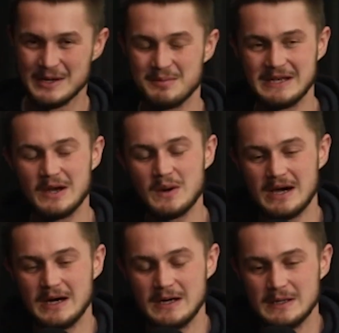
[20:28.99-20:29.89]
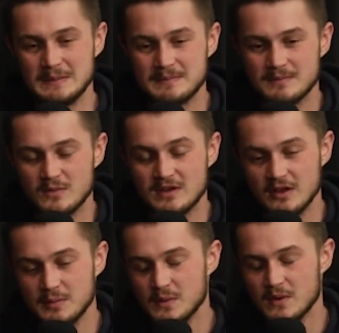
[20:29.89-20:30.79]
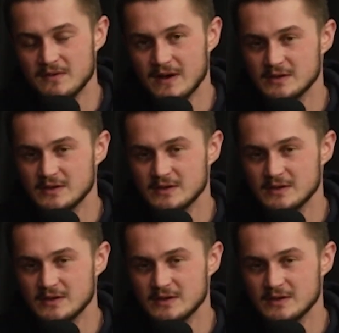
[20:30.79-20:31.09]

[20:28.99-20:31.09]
But no, tell the people where to find you.